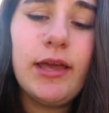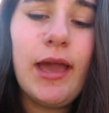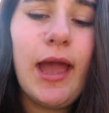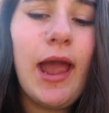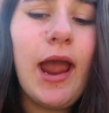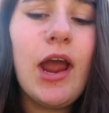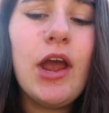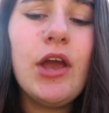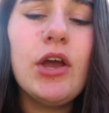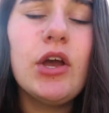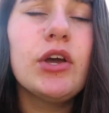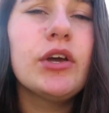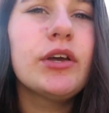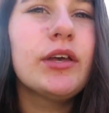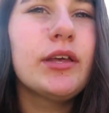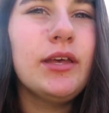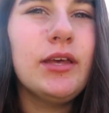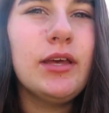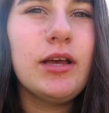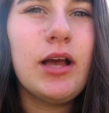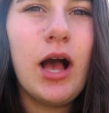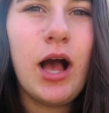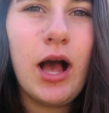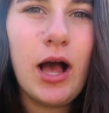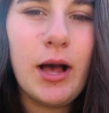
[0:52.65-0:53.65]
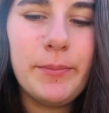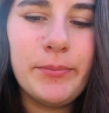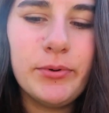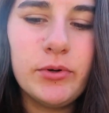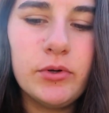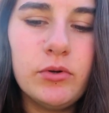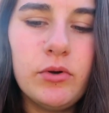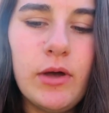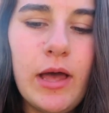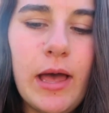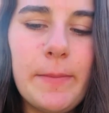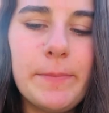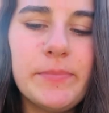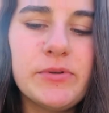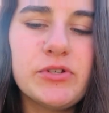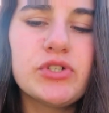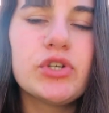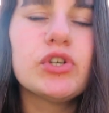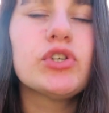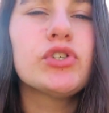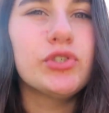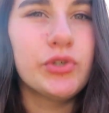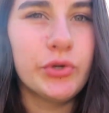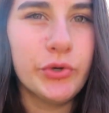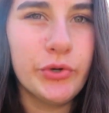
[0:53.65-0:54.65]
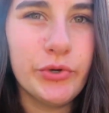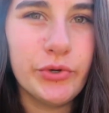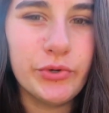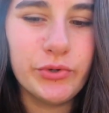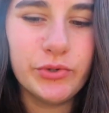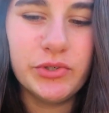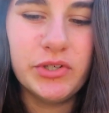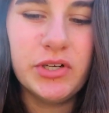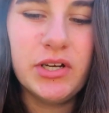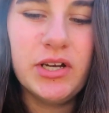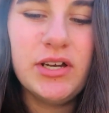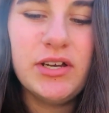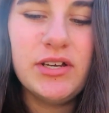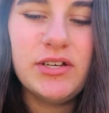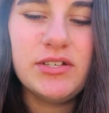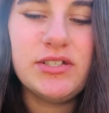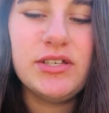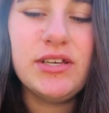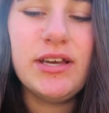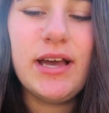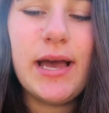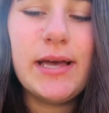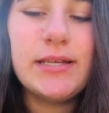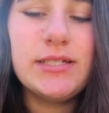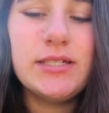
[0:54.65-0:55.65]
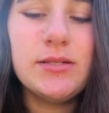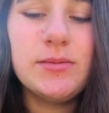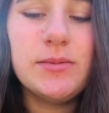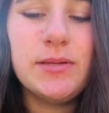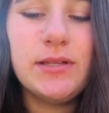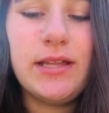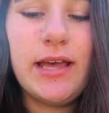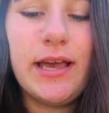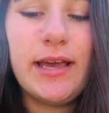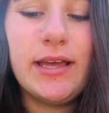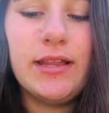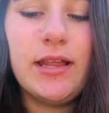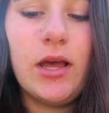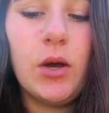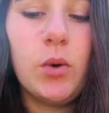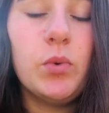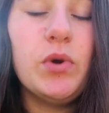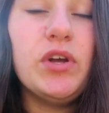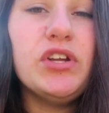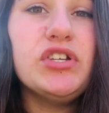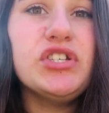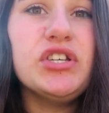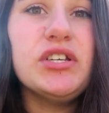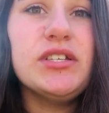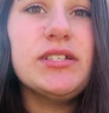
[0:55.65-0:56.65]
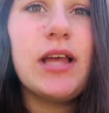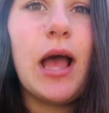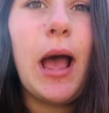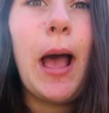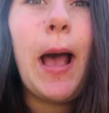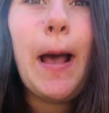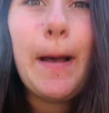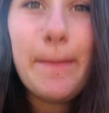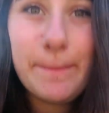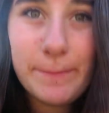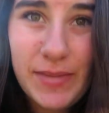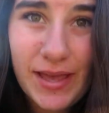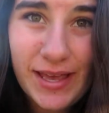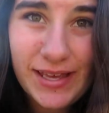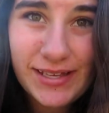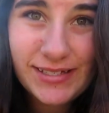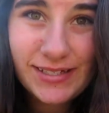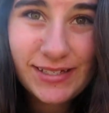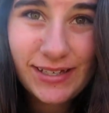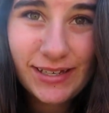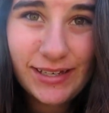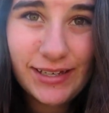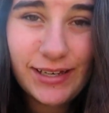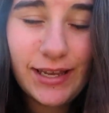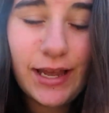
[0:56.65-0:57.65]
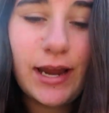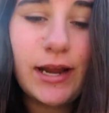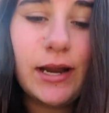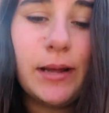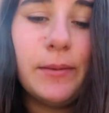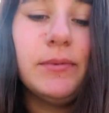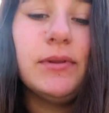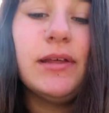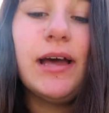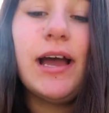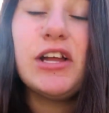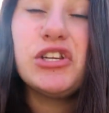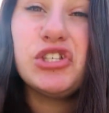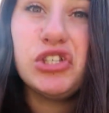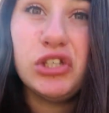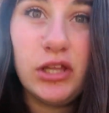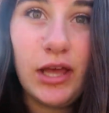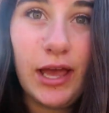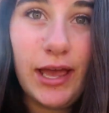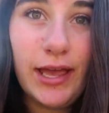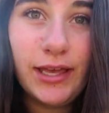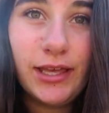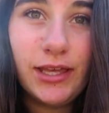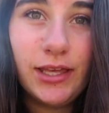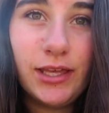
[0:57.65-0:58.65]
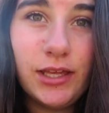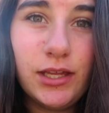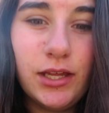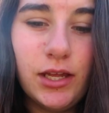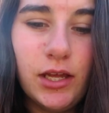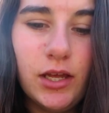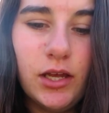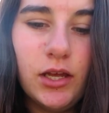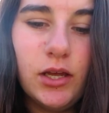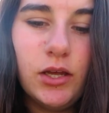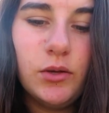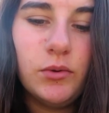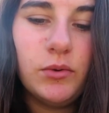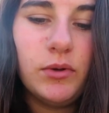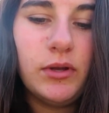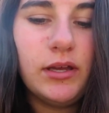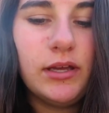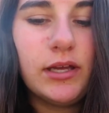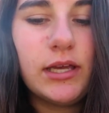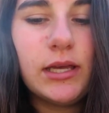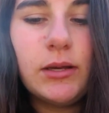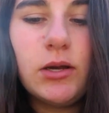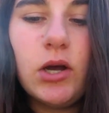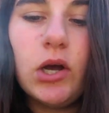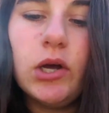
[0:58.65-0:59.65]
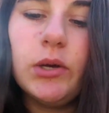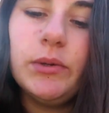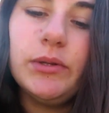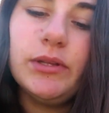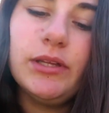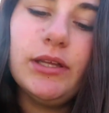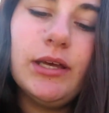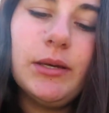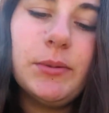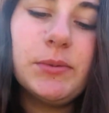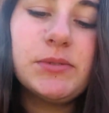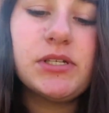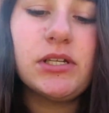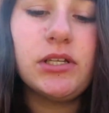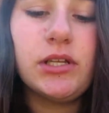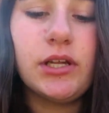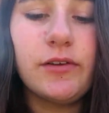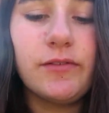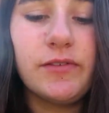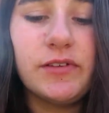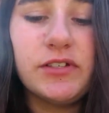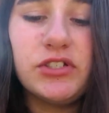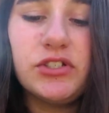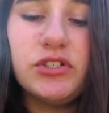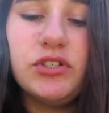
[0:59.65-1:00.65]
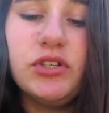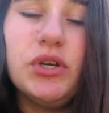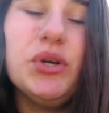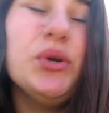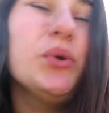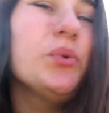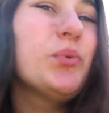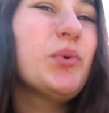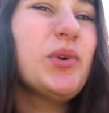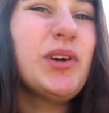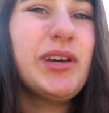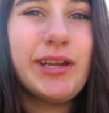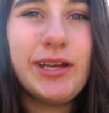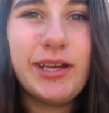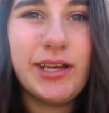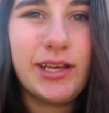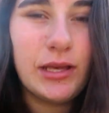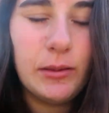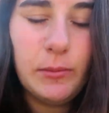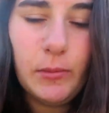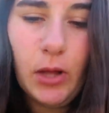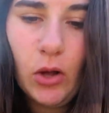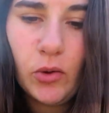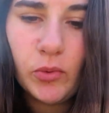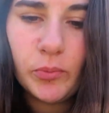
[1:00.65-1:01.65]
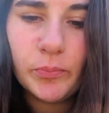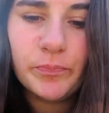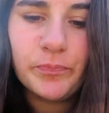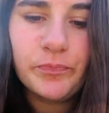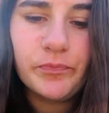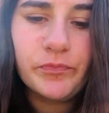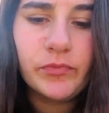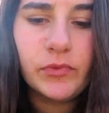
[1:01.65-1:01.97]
Karaoke Carpool Episode 2. So you guys seem to be liking that, which is amazing, and I'm glad you like it. We're going to keep going with it. It was a lot of fun to do. We're going to keep going.